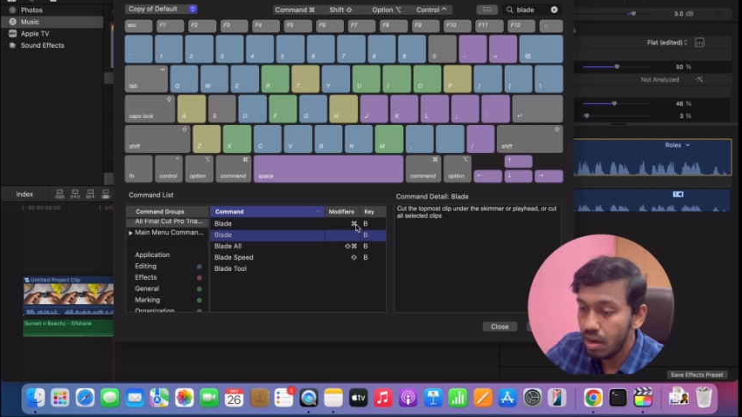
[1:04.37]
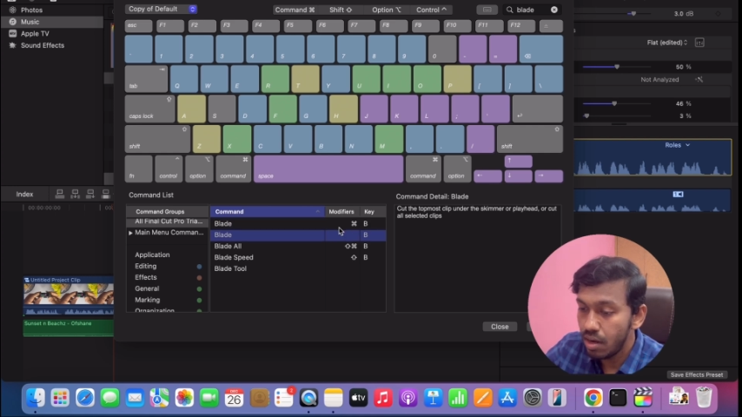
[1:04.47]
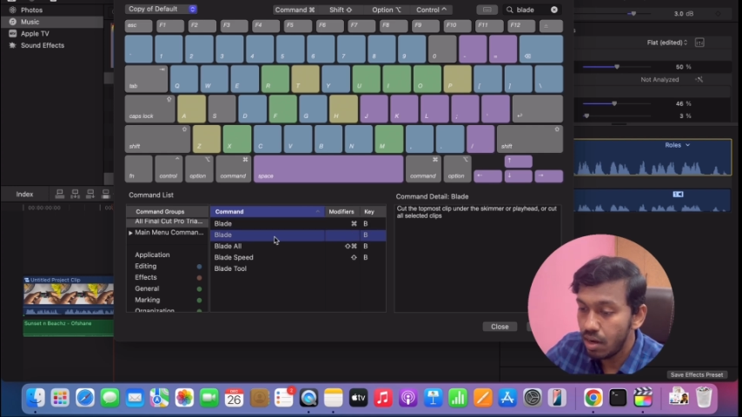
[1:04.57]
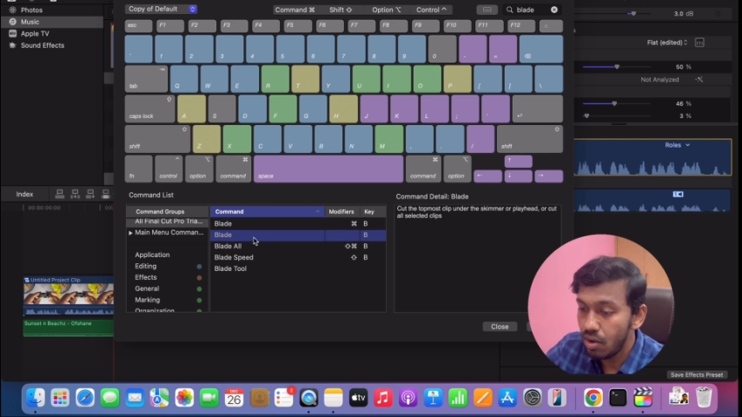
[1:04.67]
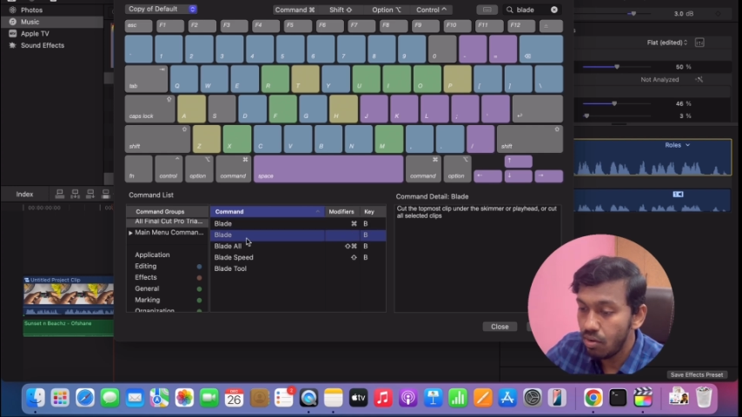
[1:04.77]

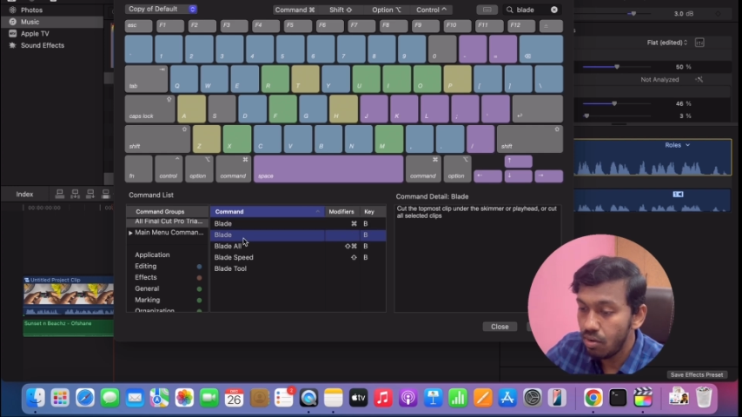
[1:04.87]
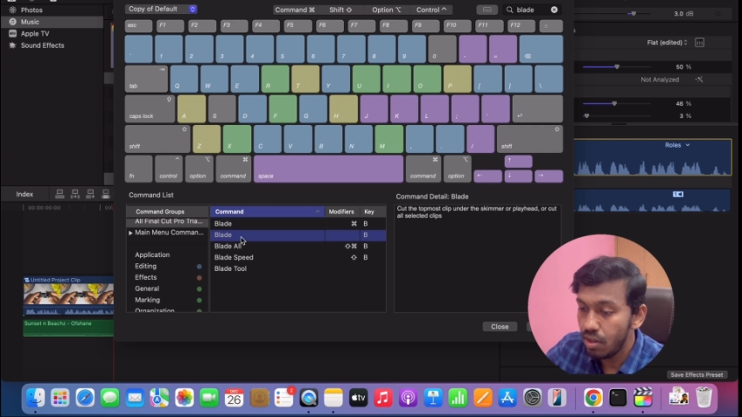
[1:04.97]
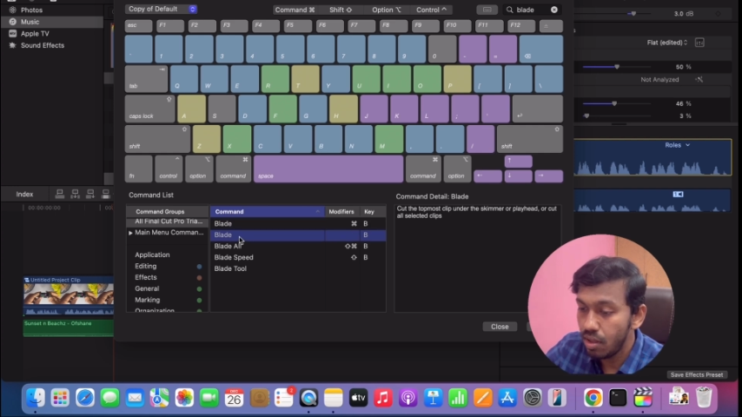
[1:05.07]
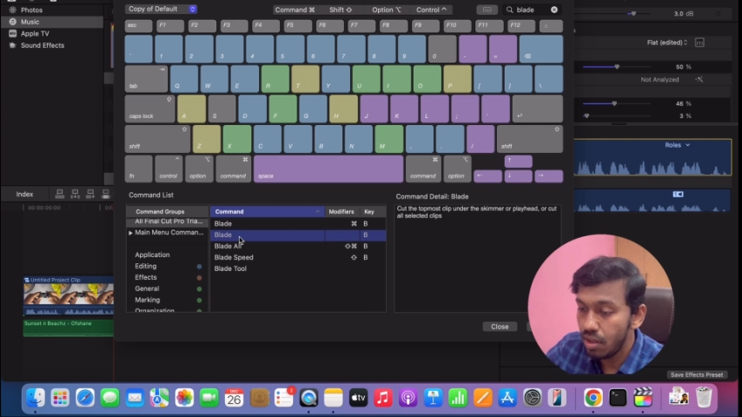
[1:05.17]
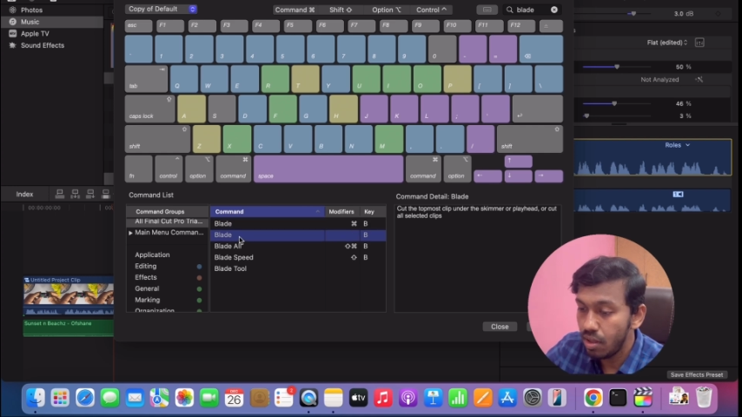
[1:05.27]
Now
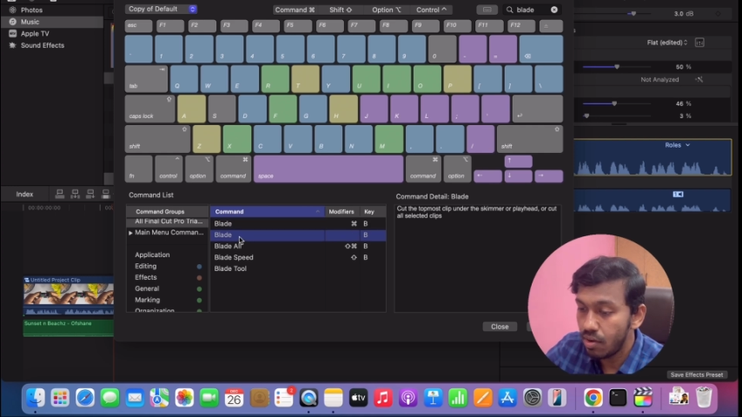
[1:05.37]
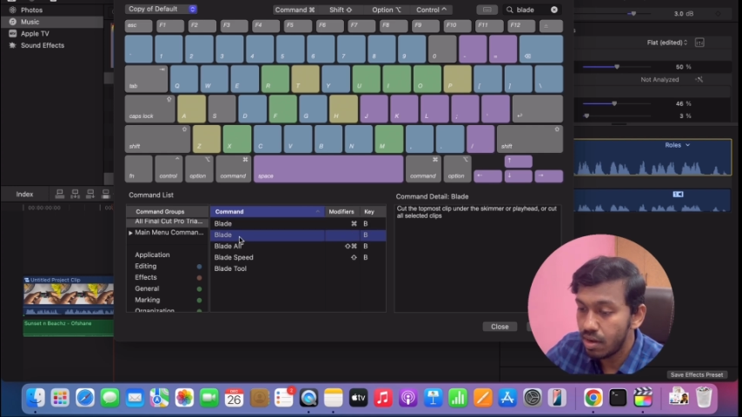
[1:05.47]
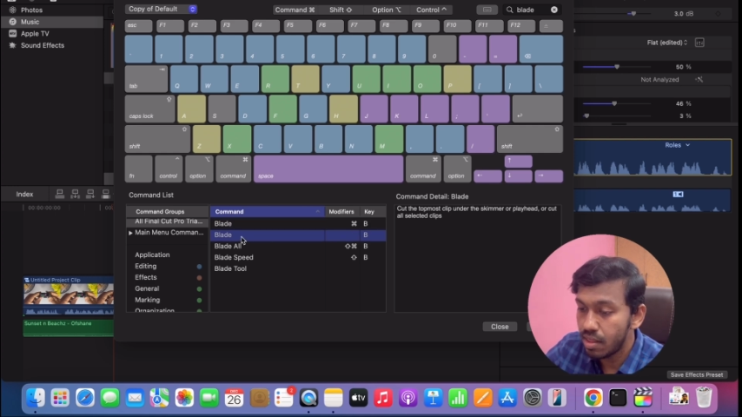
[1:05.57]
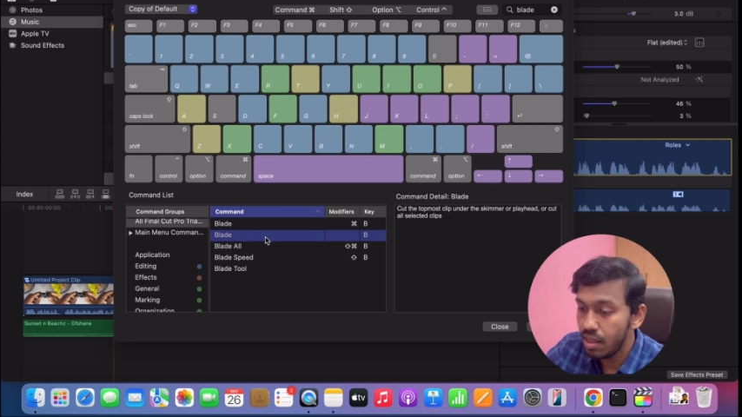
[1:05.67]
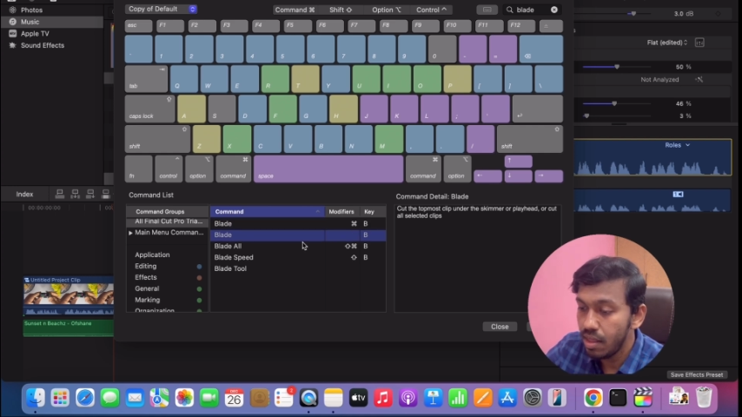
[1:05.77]
you can
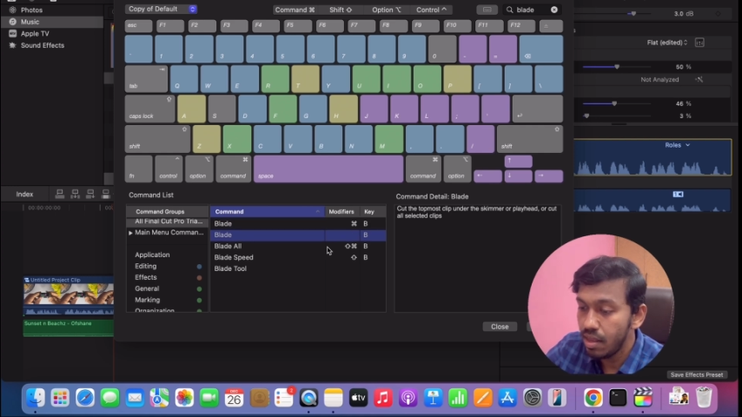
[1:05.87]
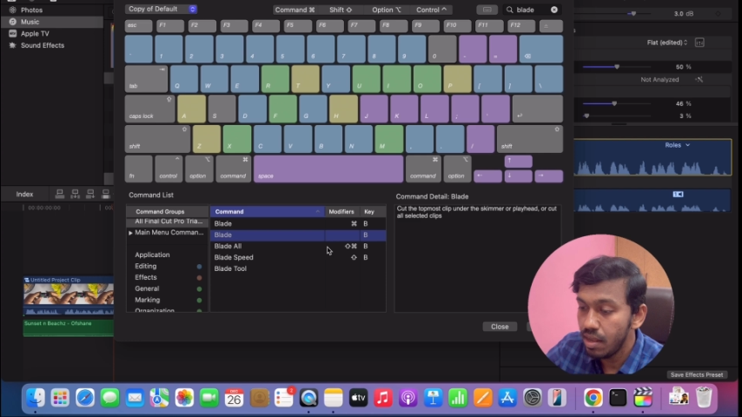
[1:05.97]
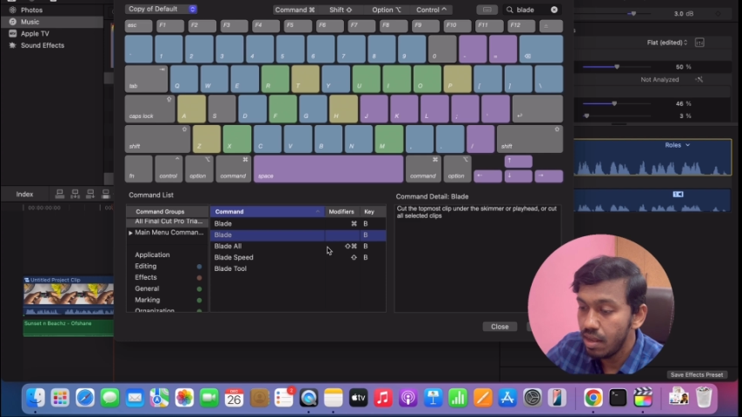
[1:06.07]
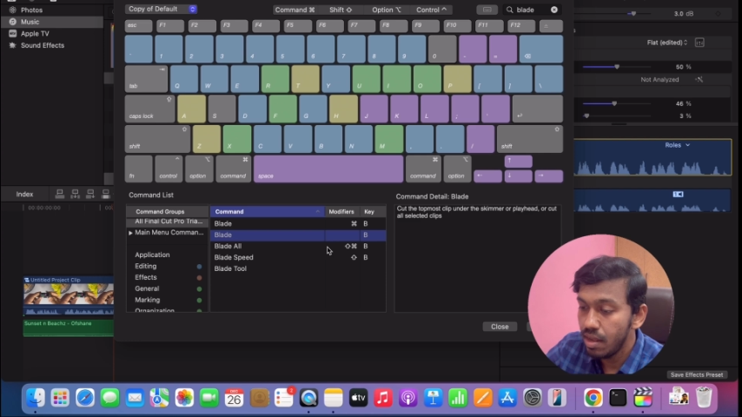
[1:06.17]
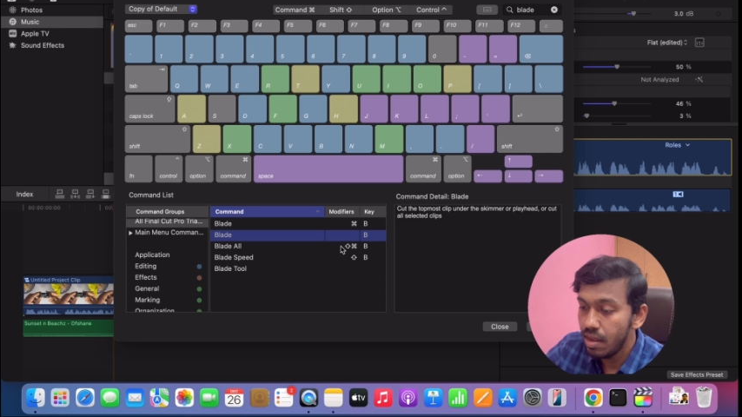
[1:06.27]
see
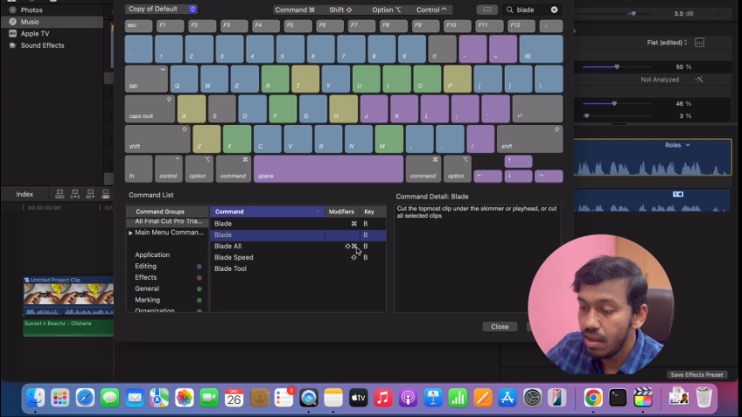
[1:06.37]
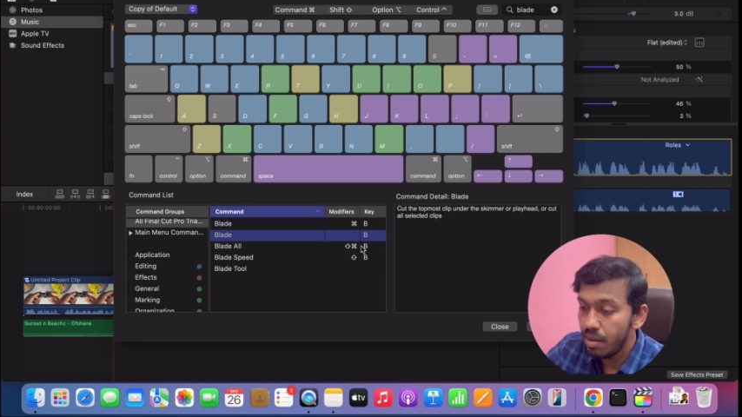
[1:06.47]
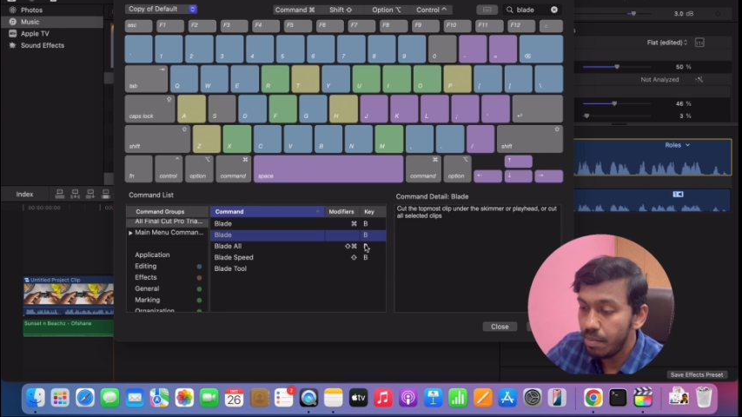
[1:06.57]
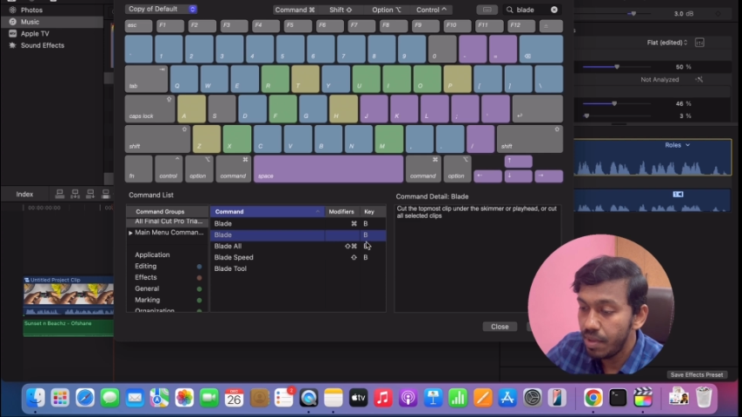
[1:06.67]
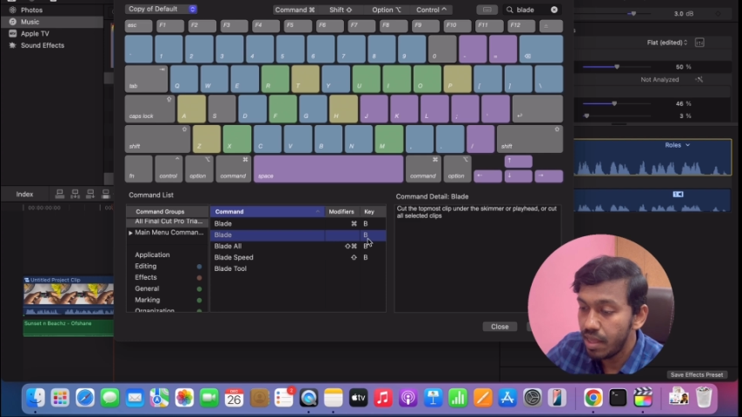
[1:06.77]

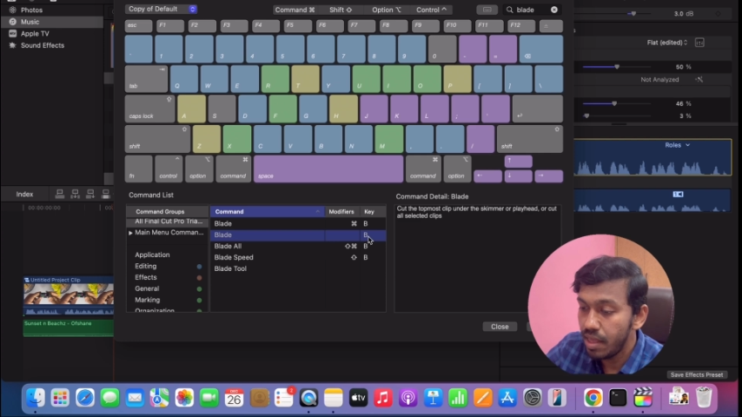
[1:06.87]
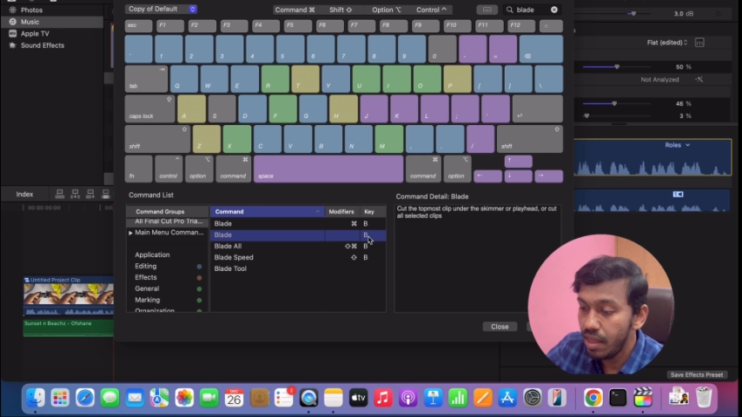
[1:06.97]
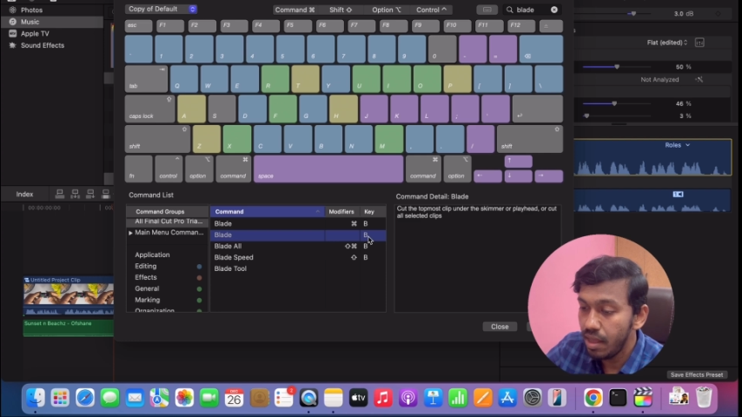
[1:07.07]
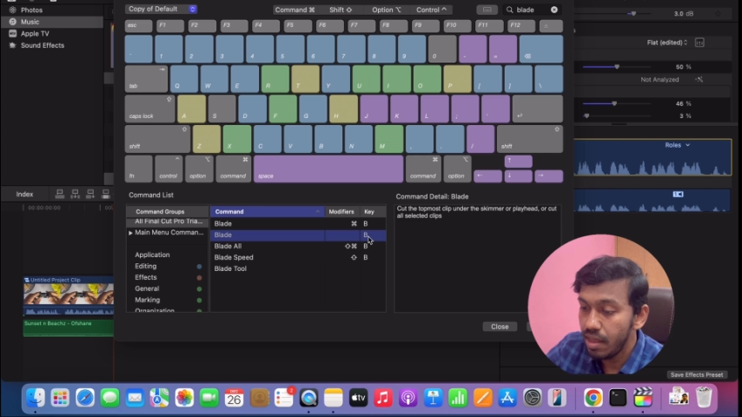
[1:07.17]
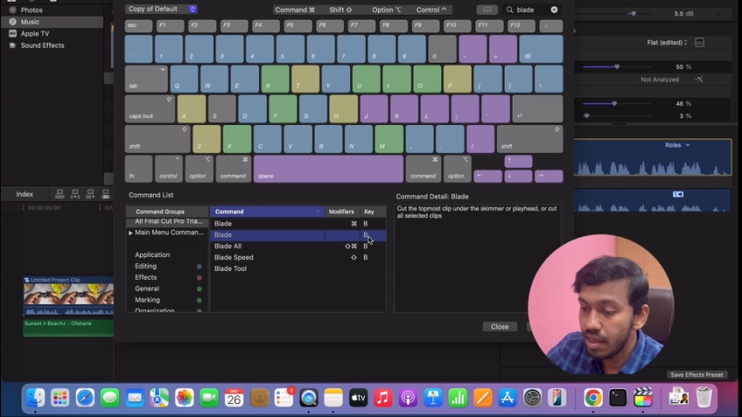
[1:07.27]
B
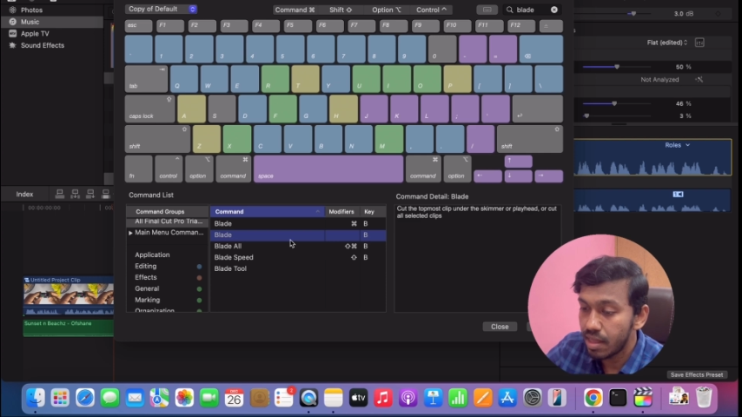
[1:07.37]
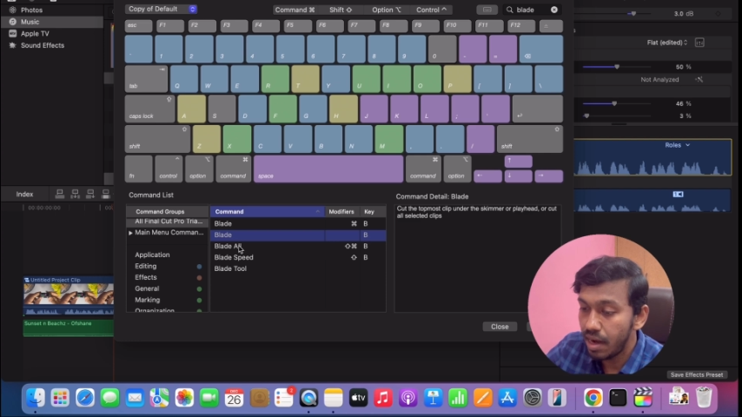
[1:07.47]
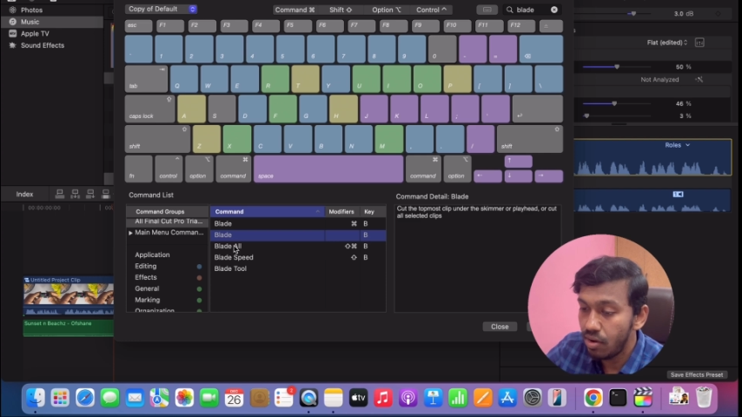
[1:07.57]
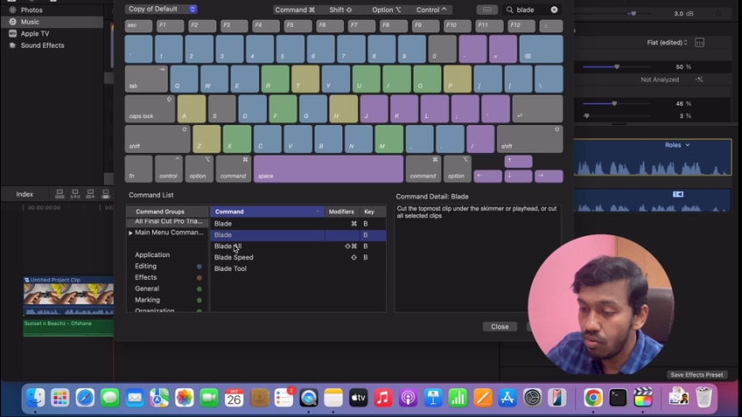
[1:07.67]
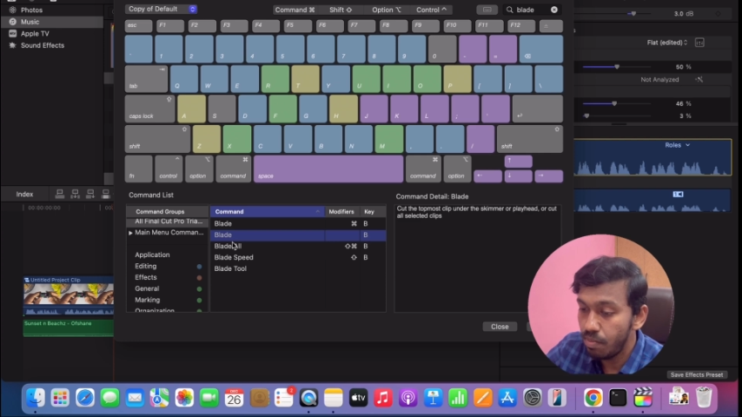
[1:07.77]
key is assigned to